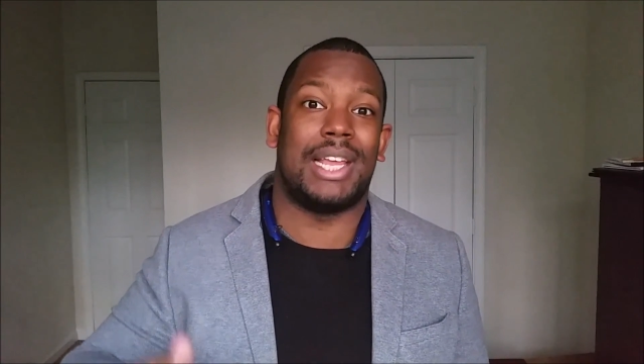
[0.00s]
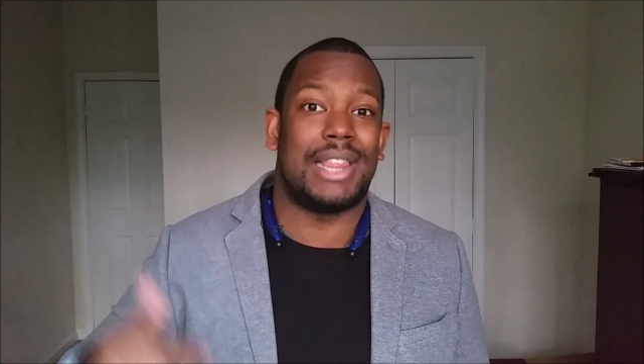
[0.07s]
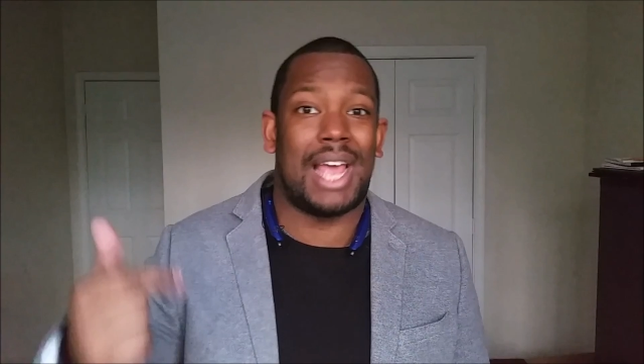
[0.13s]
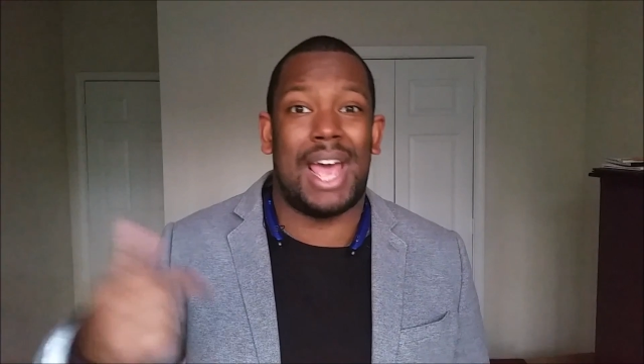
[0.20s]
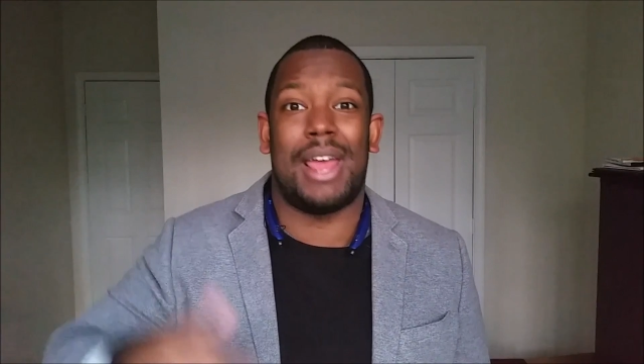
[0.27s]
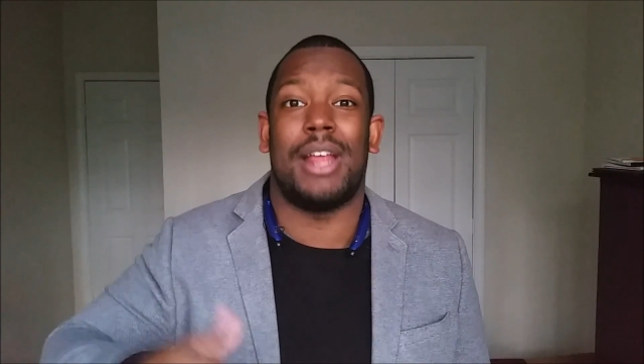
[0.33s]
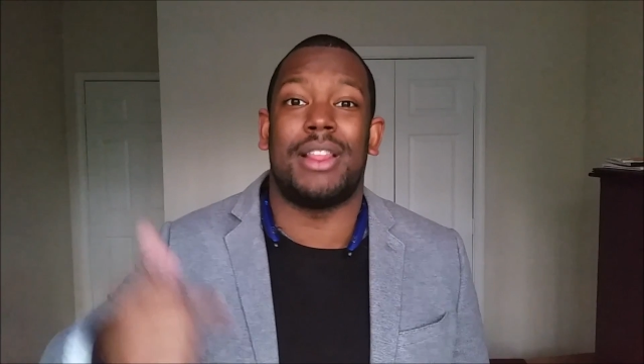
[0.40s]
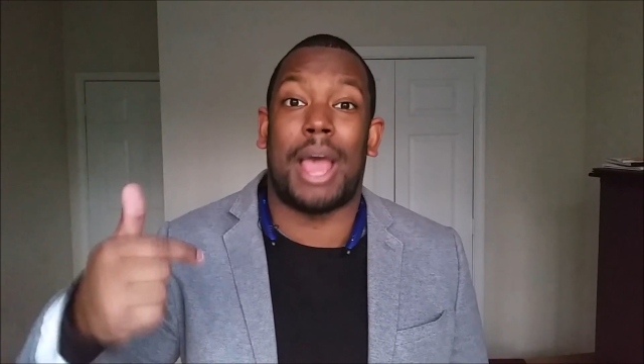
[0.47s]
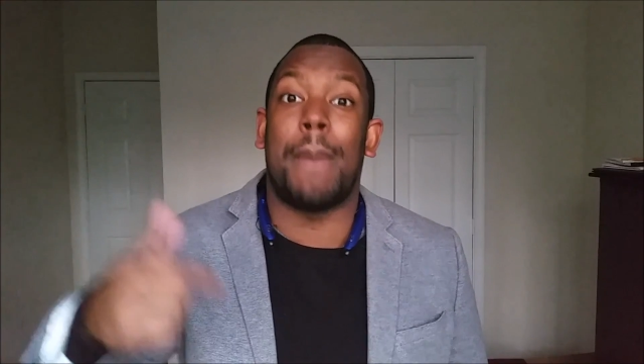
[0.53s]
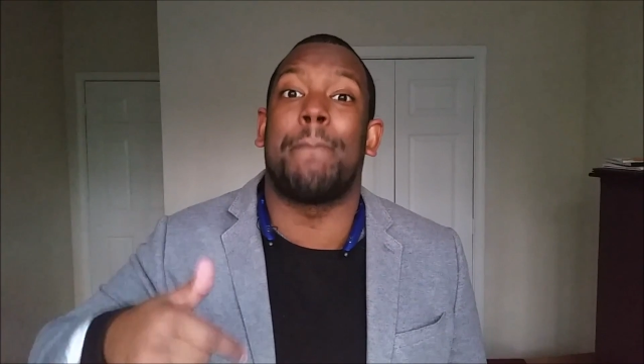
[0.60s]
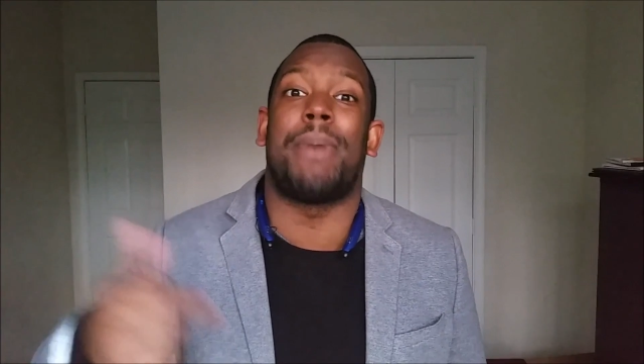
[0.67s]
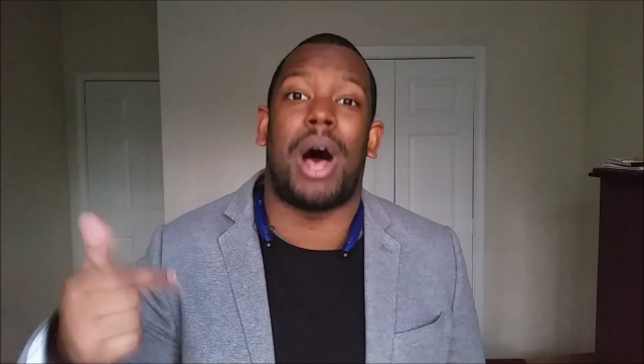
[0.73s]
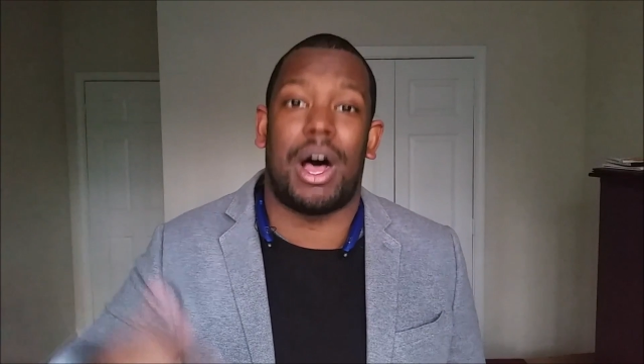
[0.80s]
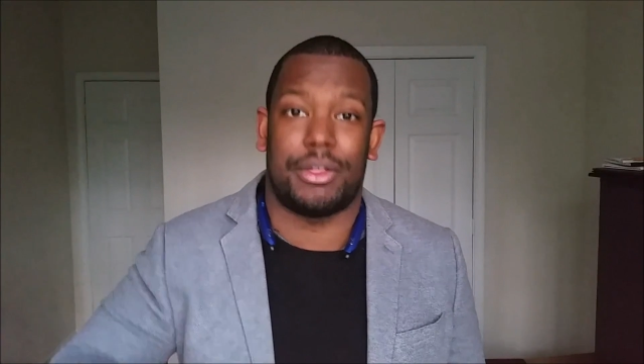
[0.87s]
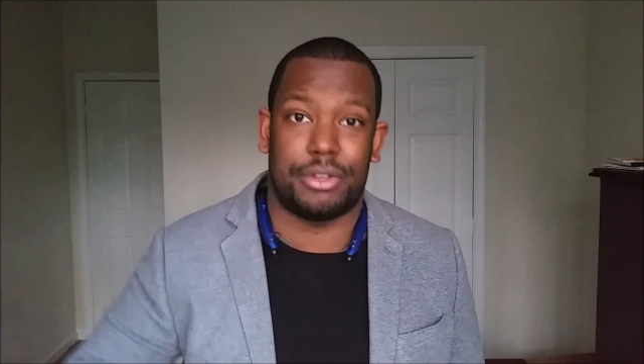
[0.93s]
and that
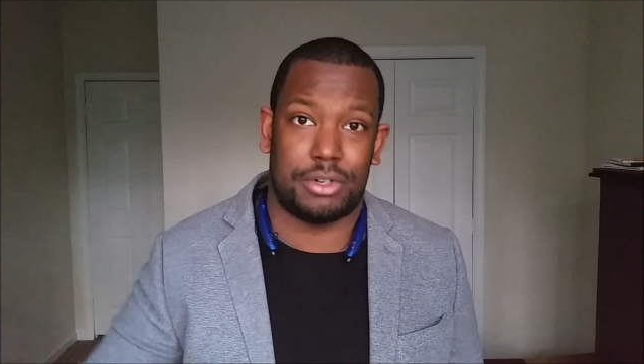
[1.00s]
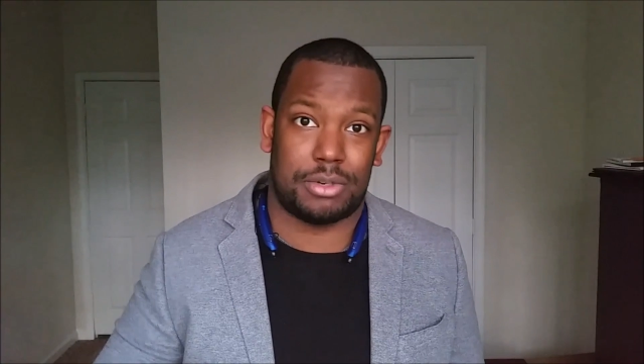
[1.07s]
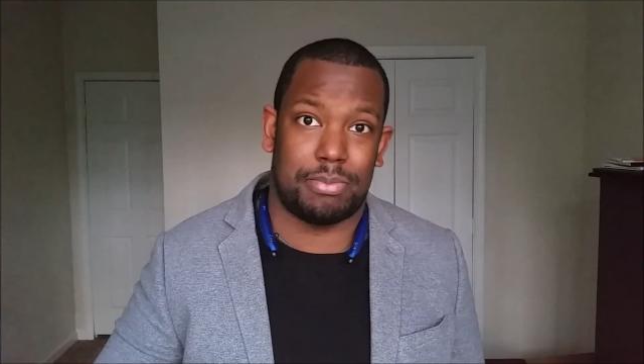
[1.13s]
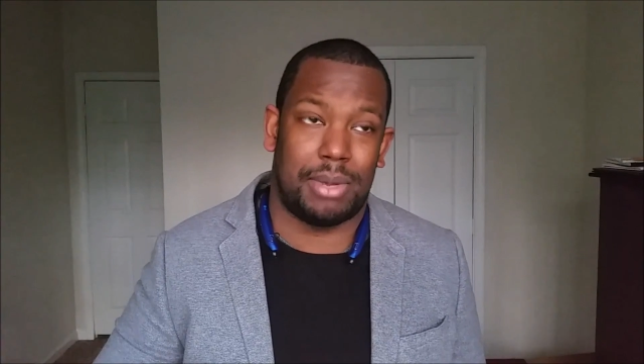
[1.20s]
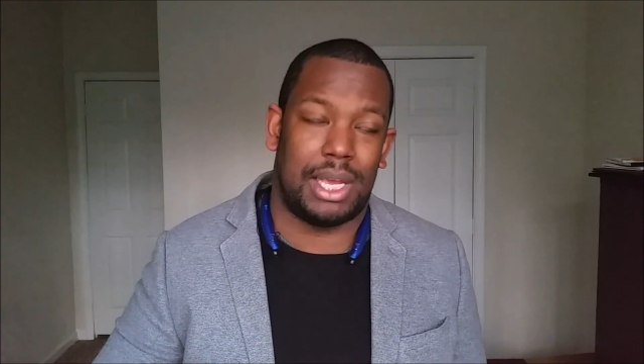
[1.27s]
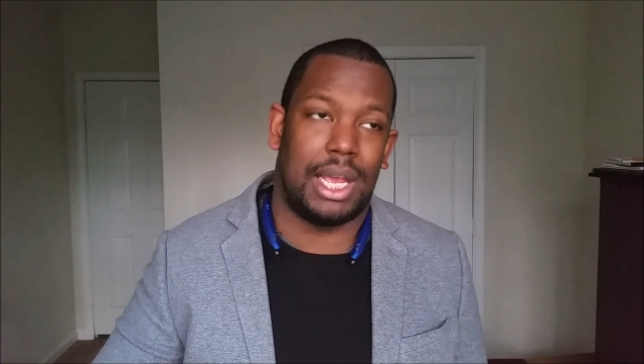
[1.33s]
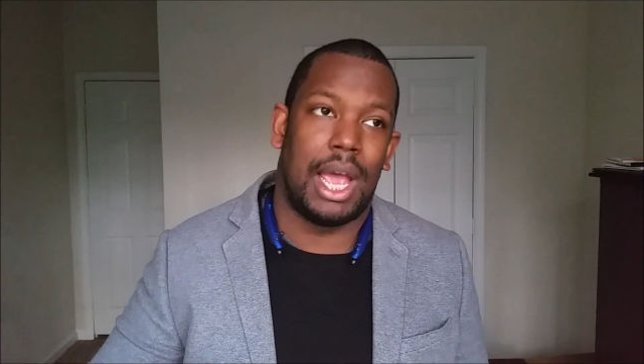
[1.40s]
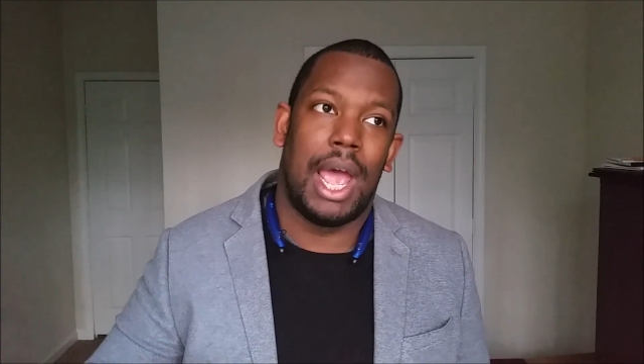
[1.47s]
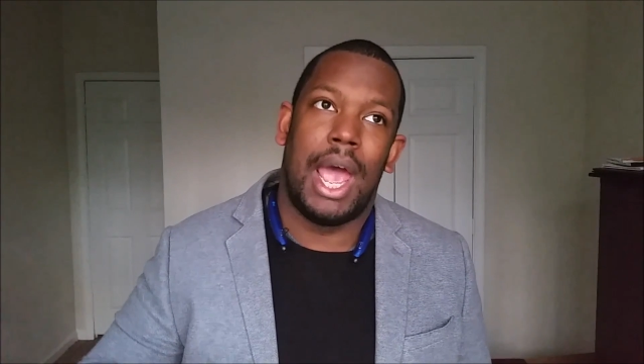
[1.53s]
bothers me.